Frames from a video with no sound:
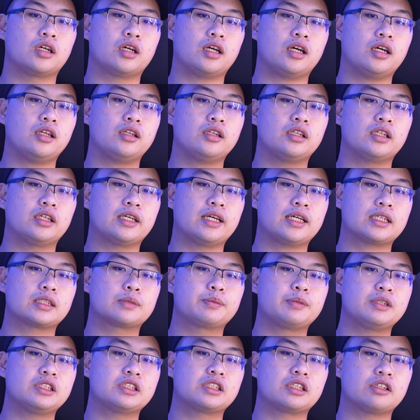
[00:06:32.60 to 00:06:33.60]
And the
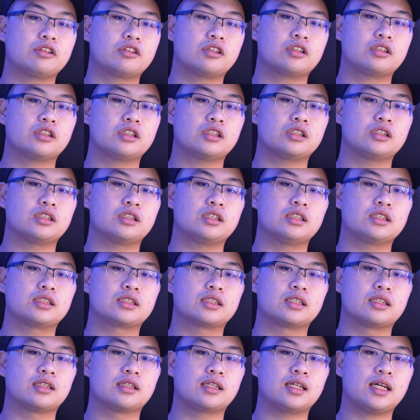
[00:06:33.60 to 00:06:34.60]
XB700 is
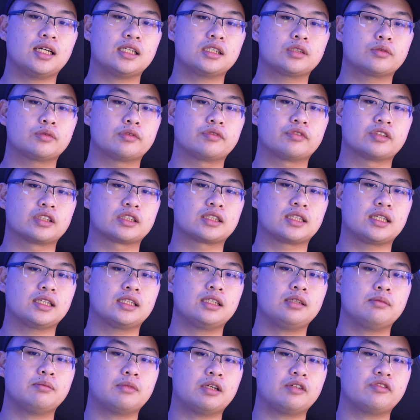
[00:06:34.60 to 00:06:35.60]
the last with a
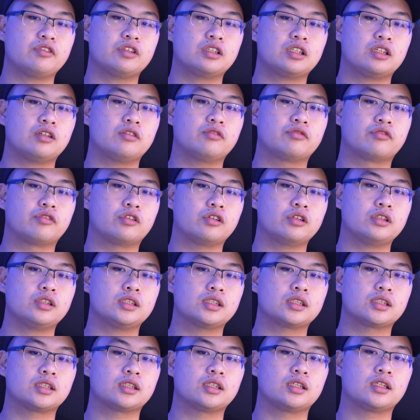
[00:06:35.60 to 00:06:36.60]
slightly muffled out
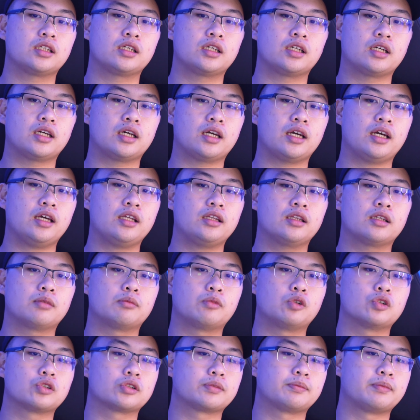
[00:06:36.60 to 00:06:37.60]
voice and the
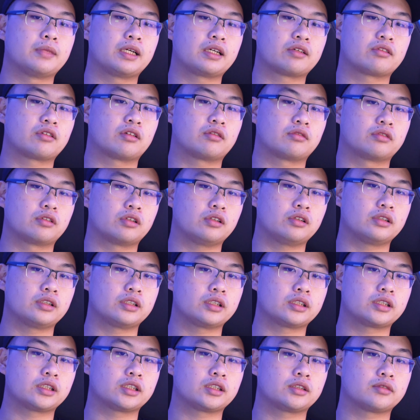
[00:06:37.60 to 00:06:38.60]
most background
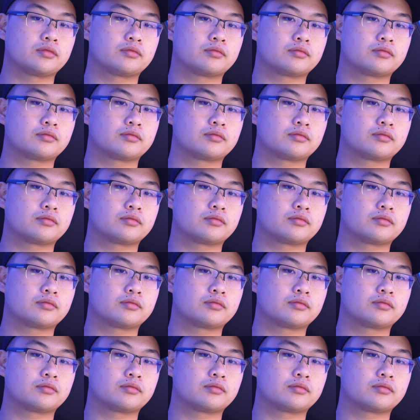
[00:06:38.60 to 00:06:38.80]
noise.